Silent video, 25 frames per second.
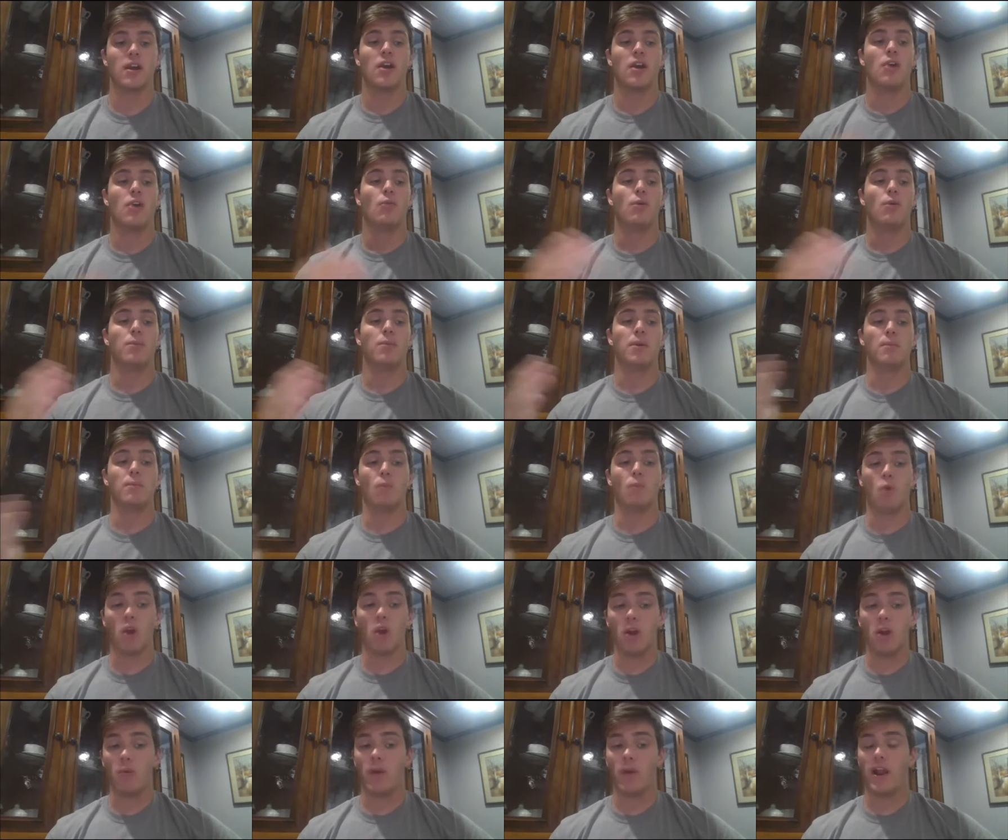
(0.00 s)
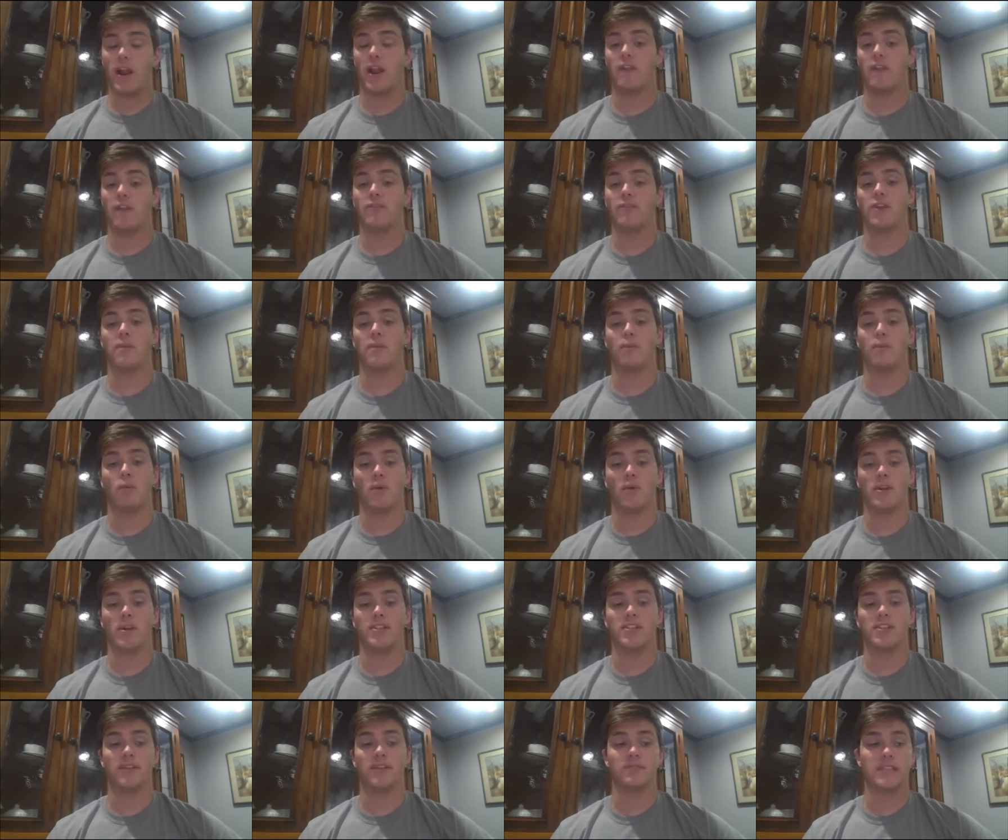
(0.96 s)
will be more aware of the
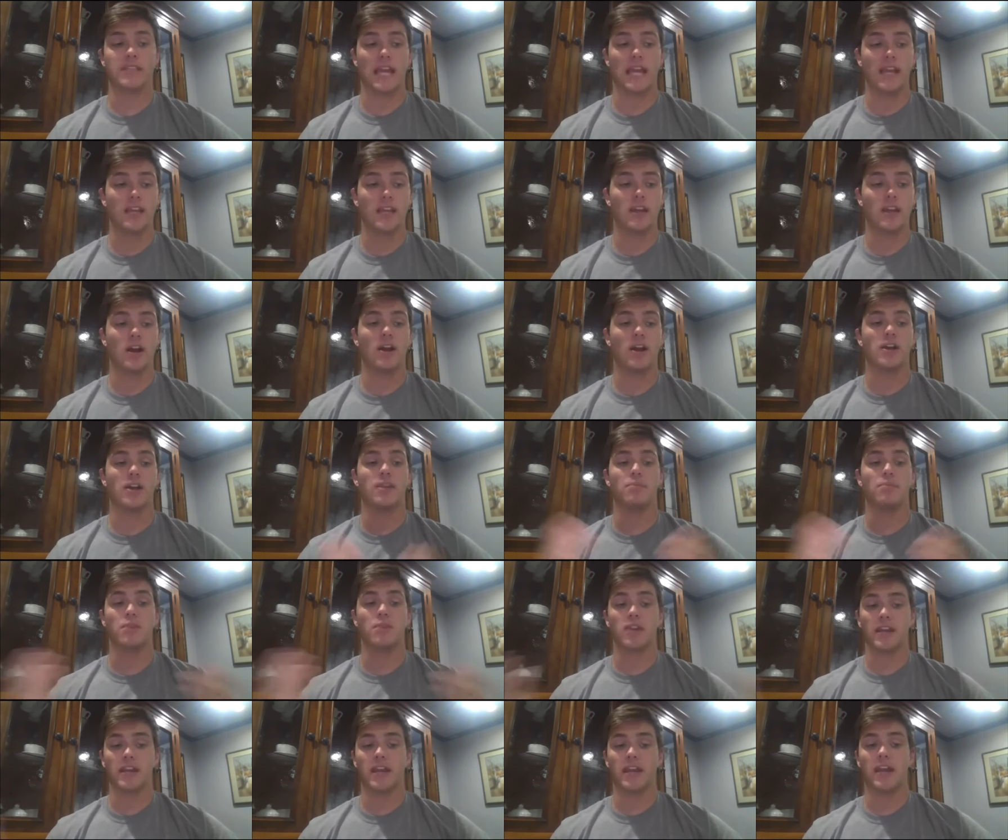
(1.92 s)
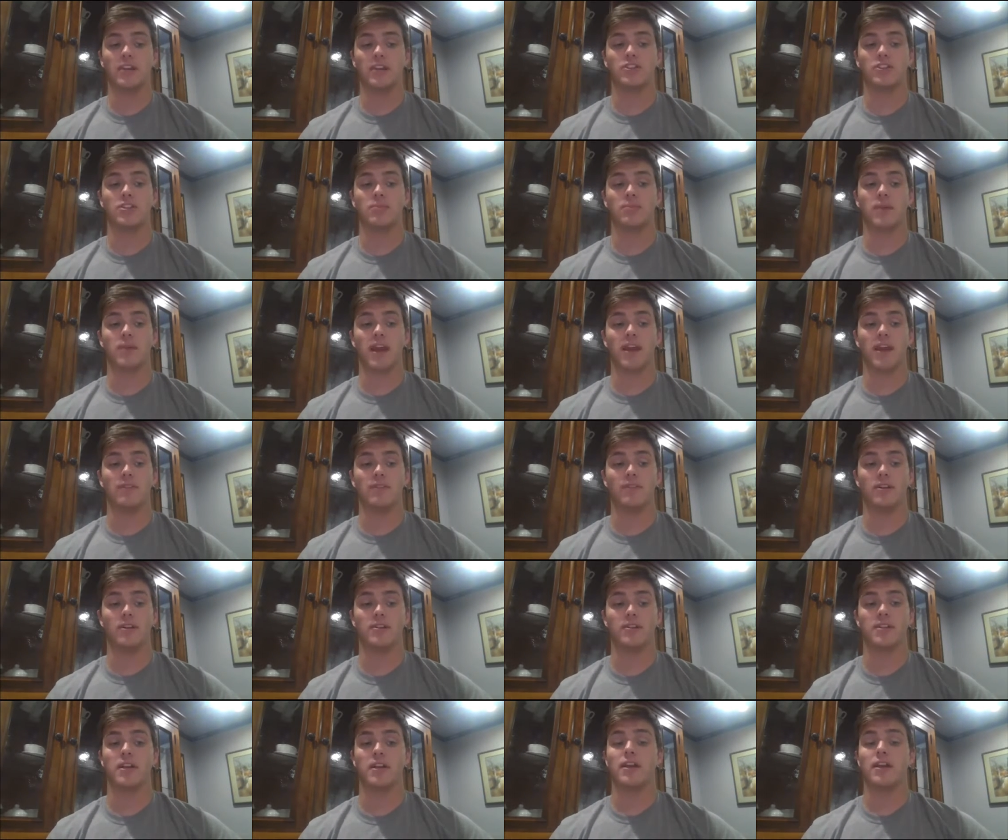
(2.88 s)
importance of taking on communication
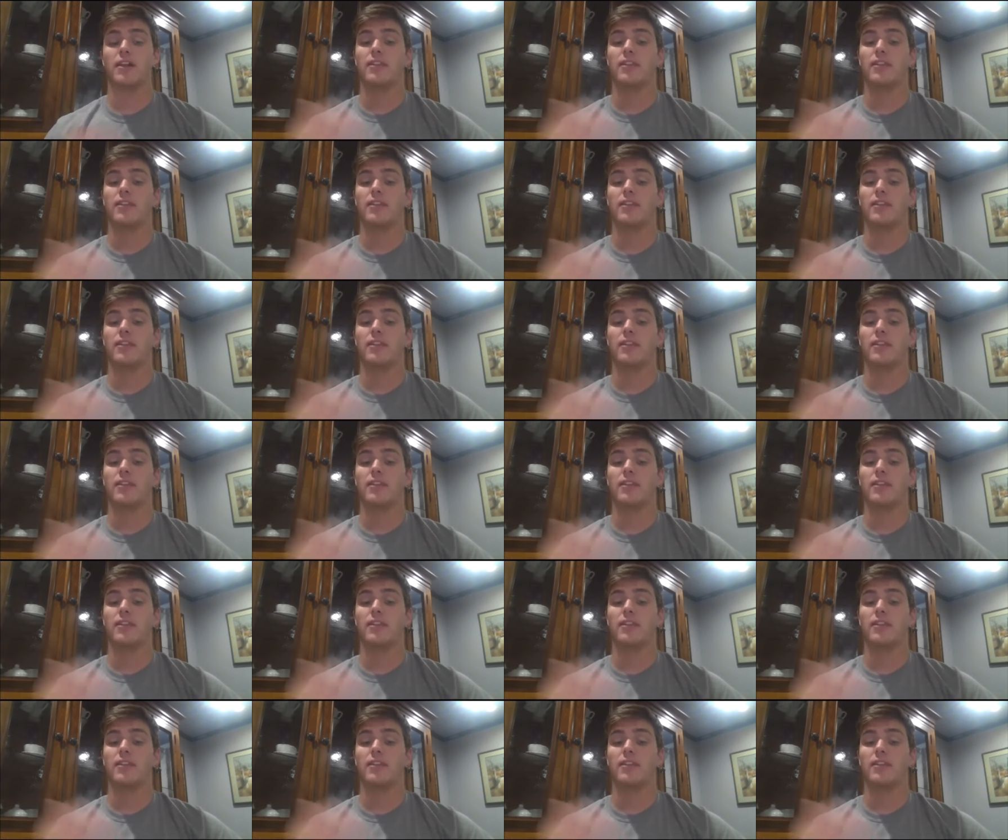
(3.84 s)
behaviors